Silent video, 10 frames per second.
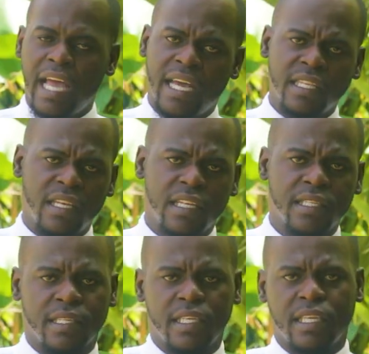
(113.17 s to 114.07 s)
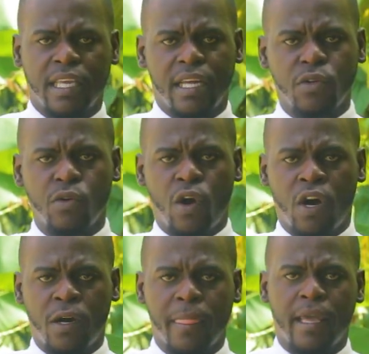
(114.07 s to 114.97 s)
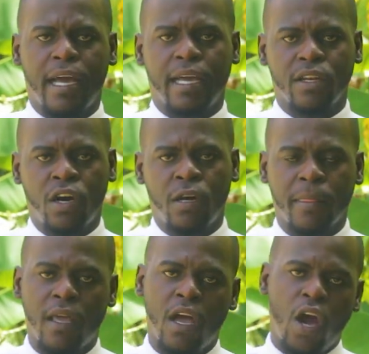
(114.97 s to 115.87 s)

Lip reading: and the list can go on and on.